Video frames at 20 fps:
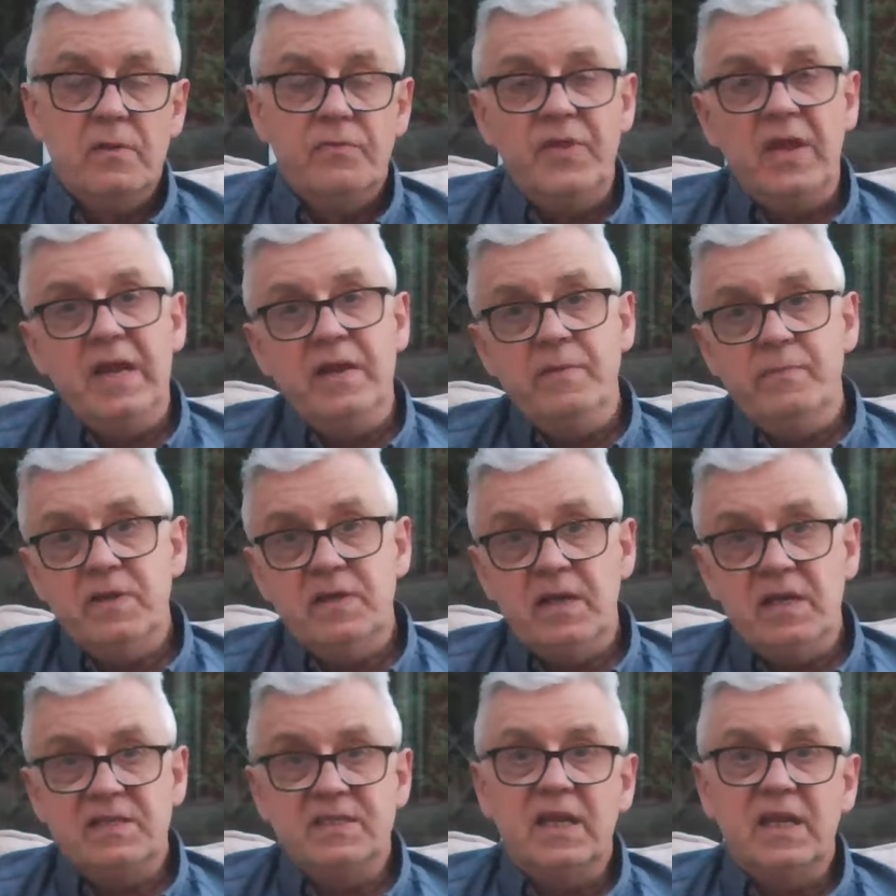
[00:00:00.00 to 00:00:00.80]
Then he,
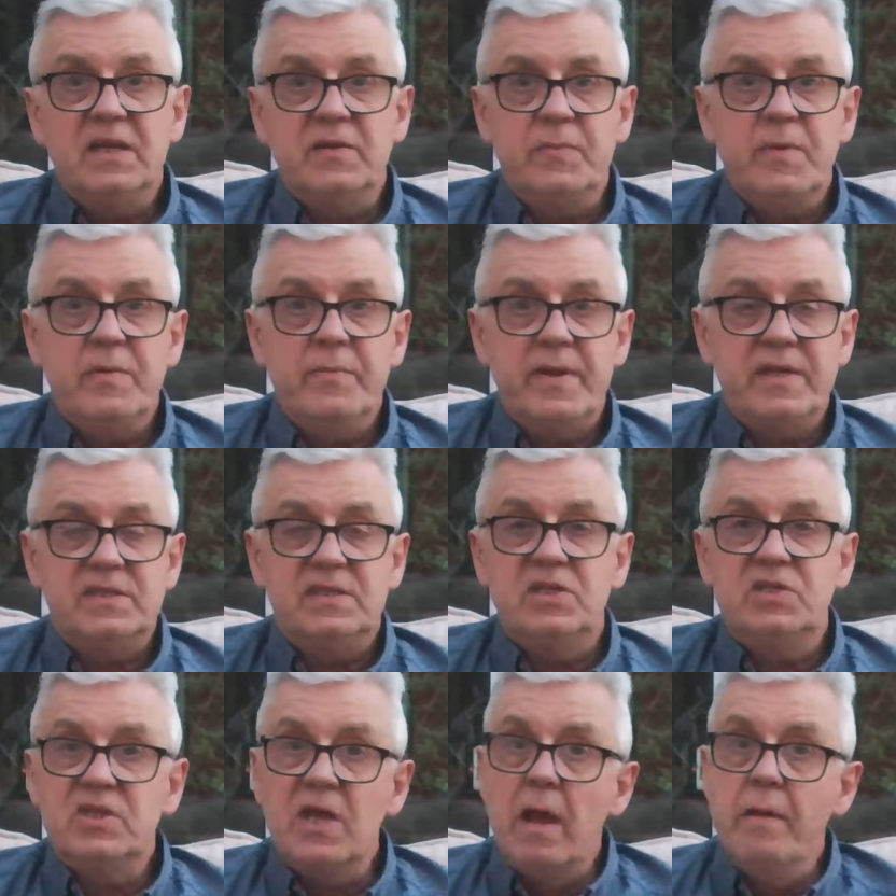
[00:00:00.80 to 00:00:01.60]
he sent me a
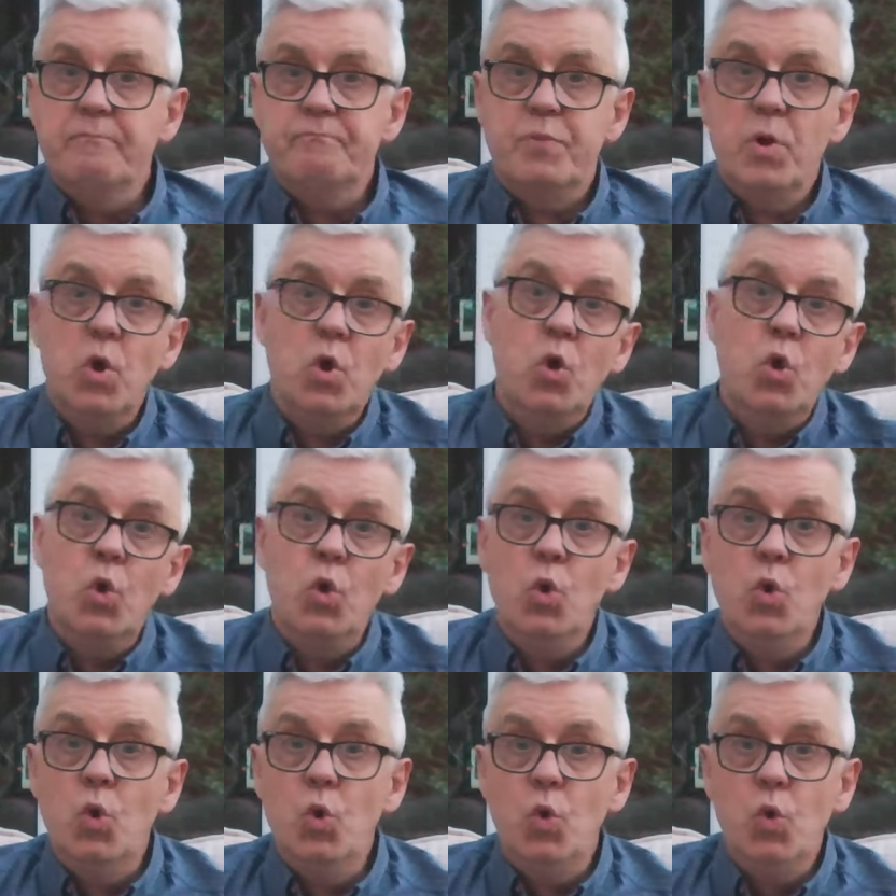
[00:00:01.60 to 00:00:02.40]
message saying,
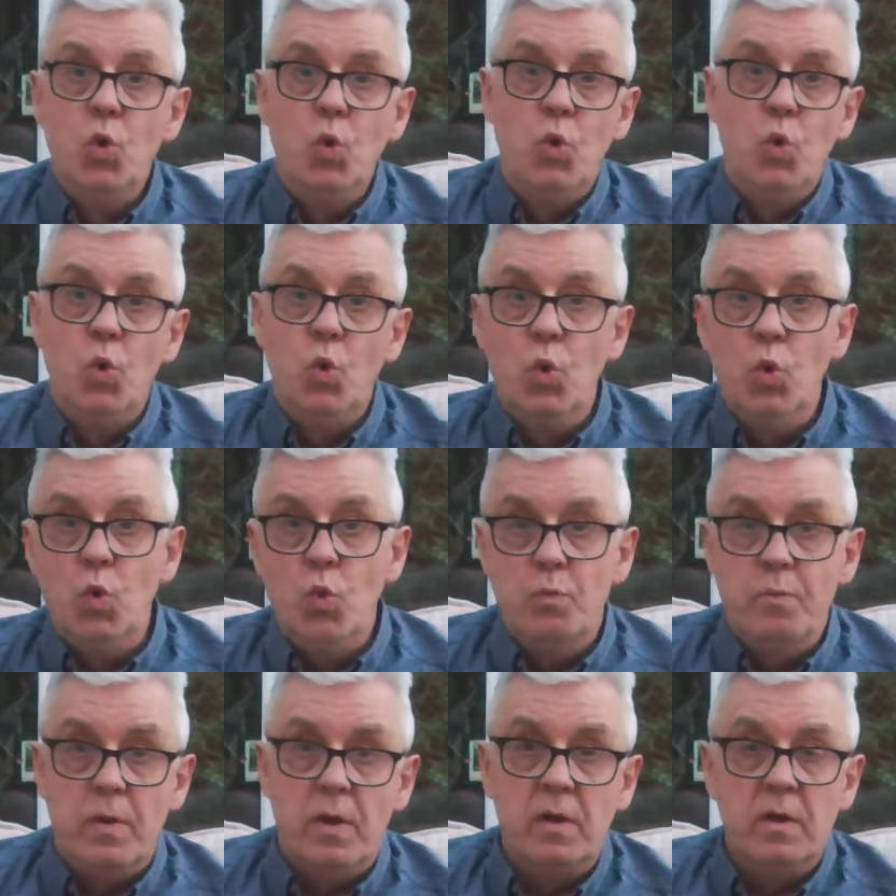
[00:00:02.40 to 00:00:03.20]

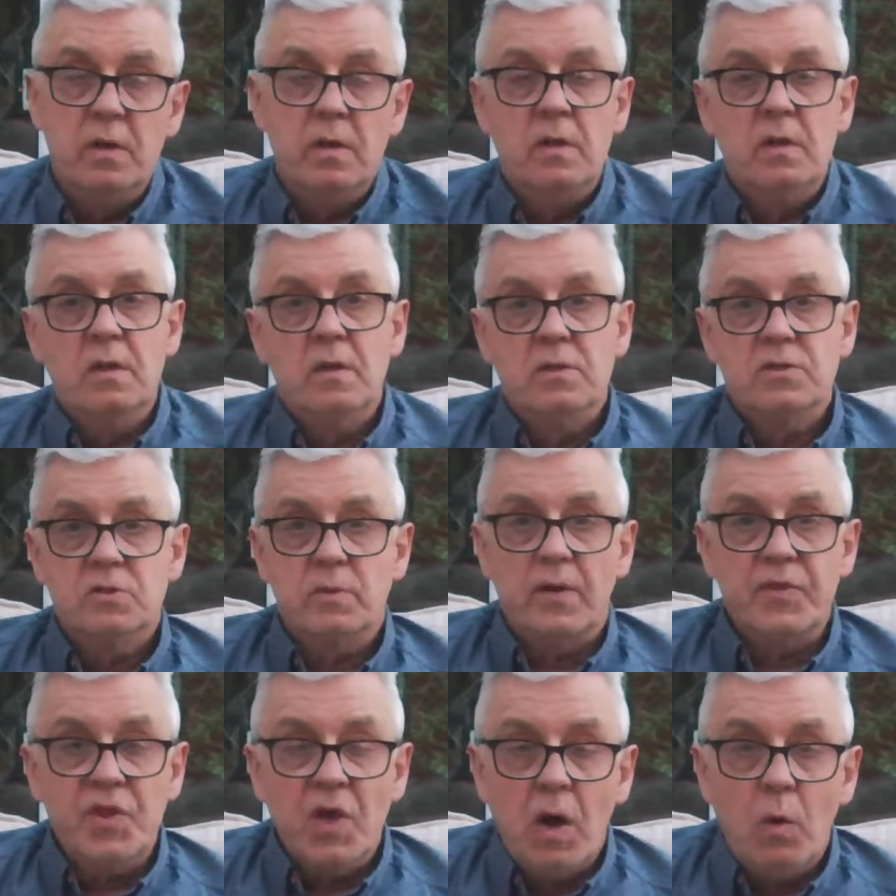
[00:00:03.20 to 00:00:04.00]
boom. So
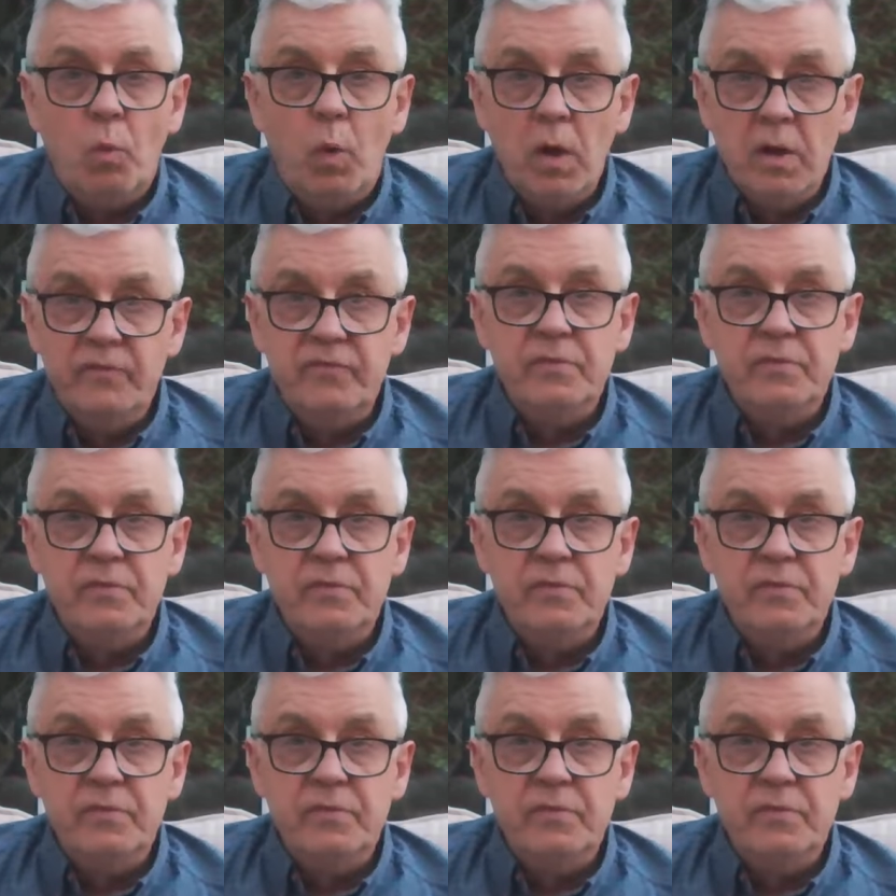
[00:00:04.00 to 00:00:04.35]
I thought one of